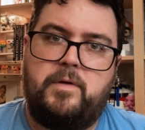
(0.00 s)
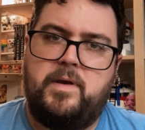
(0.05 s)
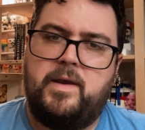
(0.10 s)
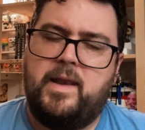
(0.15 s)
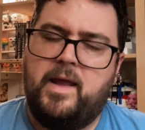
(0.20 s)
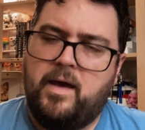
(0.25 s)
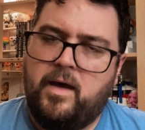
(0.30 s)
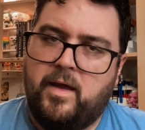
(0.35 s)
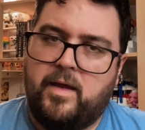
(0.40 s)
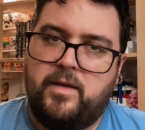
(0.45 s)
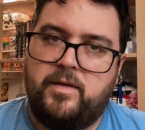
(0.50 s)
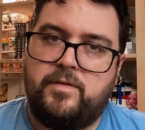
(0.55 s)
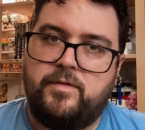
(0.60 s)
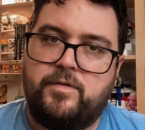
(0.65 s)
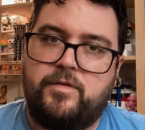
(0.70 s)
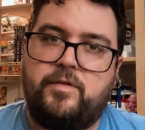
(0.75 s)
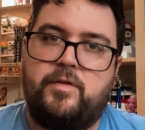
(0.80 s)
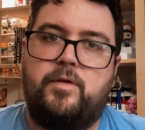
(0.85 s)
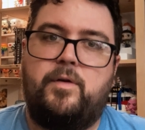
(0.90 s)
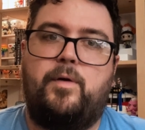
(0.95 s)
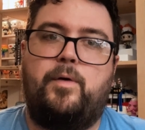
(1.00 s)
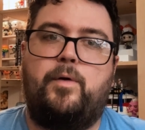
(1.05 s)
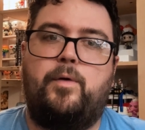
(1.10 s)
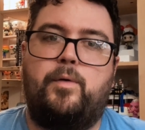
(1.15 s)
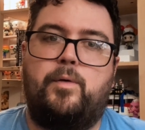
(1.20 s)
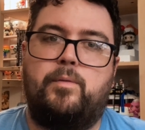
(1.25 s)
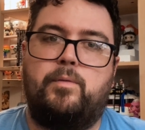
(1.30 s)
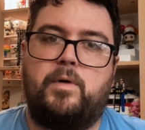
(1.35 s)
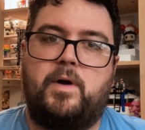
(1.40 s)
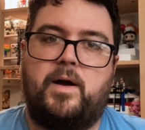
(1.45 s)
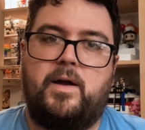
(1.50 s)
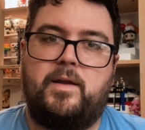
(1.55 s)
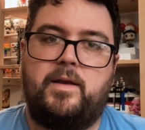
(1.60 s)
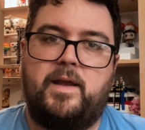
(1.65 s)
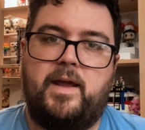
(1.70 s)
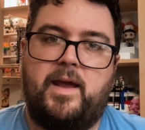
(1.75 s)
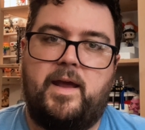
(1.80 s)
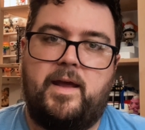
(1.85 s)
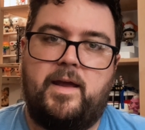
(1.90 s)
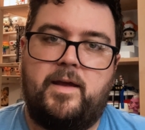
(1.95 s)
nuns who run
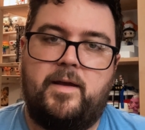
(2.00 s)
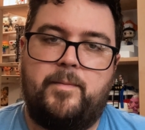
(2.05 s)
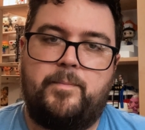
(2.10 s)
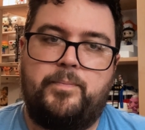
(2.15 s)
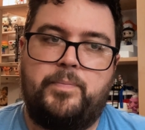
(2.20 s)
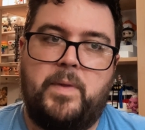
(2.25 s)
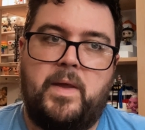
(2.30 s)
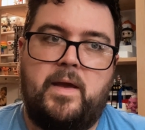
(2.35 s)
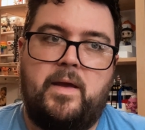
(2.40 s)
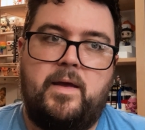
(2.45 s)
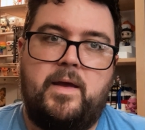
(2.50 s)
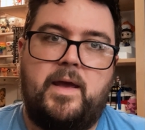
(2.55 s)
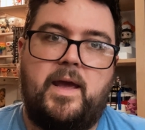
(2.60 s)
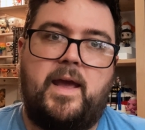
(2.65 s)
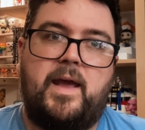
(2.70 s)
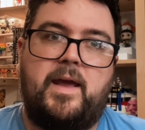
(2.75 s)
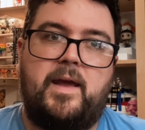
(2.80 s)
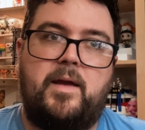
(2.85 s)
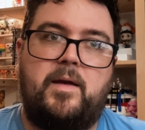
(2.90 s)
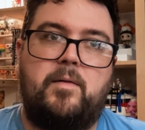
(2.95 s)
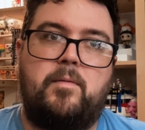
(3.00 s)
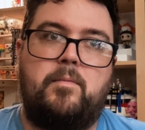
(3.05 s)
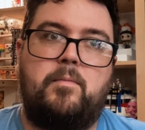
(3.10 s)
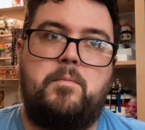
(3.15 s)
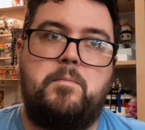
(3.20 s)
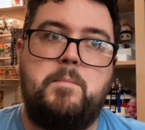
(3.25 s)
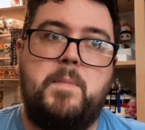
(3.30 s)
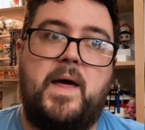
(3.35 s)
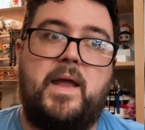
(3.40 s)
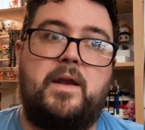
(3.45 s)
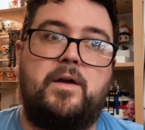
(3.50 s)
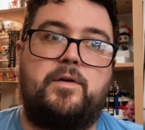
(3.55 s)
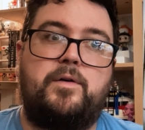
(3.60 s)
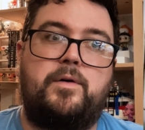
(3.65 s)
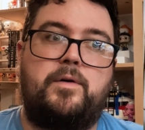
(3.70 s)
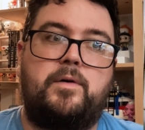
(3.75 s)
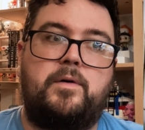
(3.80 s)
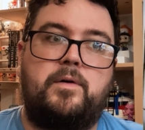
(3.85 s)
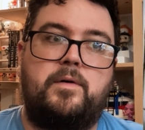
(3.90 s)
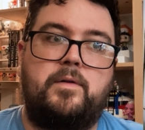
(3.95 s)
a
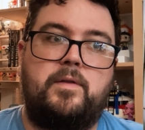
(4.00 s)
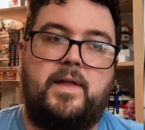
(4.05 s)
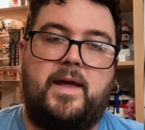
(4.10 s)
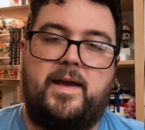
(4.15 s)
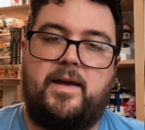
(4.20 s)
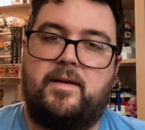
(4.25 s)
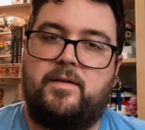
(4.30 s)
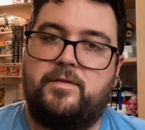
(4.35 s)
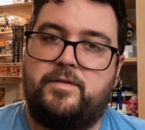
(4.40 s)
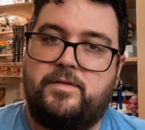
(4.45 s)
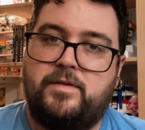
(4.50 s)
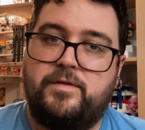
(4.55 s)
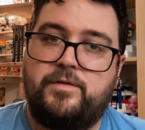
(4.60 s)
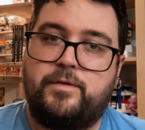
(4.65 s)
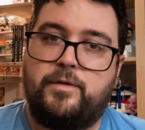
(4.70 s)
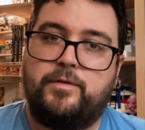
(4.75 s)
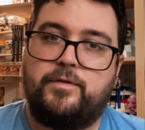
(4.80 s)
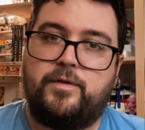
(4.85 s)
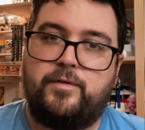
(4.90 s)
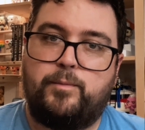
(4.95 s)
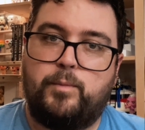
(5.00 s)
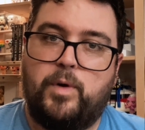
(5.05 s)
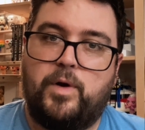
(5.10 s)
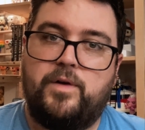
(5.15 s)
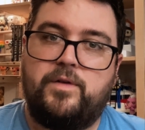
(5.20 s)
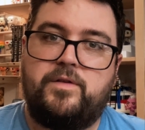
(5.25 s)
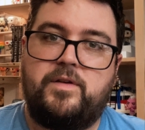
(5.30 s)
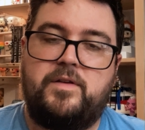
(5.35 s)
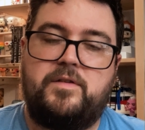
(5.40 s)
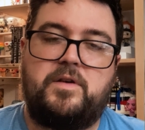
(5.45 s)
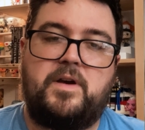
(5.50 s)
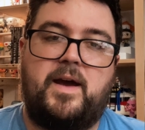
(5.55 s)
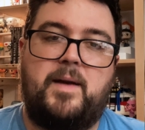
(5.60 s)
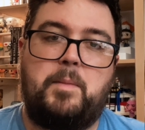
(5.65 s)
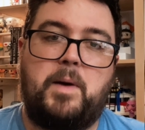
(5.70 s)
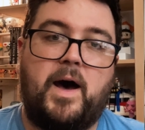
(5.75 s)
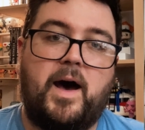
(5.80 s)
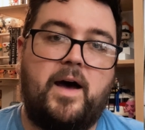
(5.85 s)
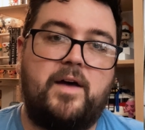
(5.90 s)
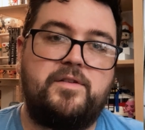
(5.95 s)
medical, like, Sisters of Mercy type
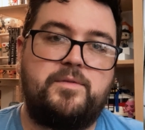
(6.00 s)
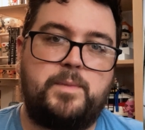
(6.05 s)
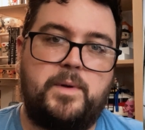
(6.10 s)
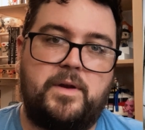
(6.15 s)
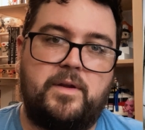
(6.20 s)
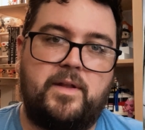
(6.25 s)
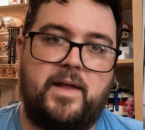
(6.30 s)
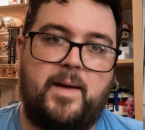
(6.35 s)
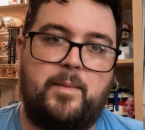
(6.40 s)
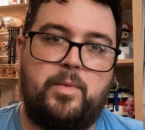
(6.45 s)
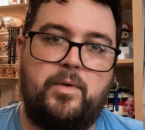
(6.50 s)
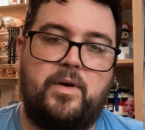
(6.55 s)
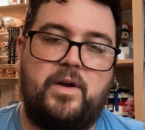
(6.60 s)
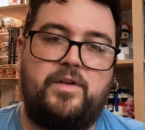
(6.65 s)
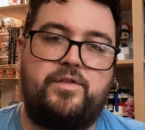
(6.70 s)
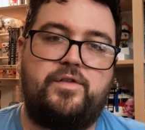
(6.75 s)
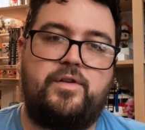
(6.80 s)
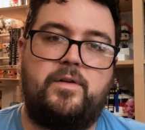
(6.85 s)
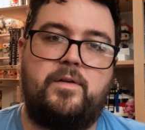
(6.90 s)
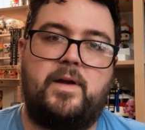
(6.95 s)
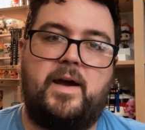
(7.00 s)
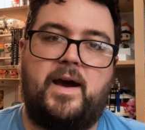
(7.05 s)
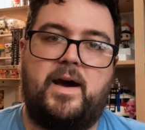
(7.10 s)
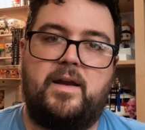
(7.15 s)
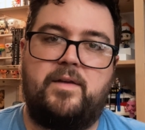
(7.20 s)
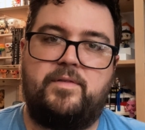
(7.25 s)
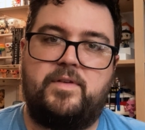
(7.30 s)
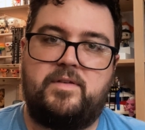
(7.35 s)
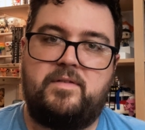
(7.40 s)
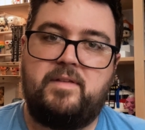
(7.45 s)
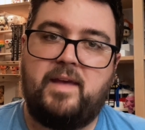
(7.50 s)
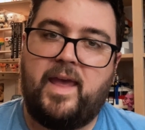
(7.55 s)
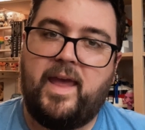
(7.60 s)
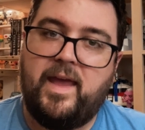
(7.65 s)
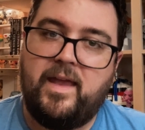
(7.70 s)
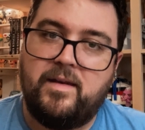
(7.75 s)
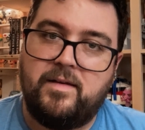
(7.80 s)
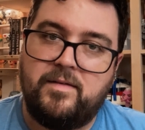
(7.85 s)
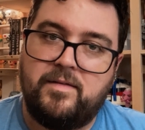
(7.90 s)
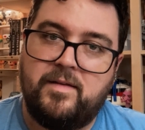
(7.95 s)
hospital operation out of a
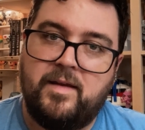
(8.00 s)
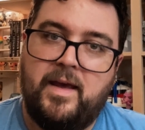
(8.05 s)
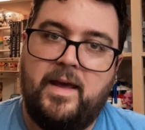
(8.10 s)
tent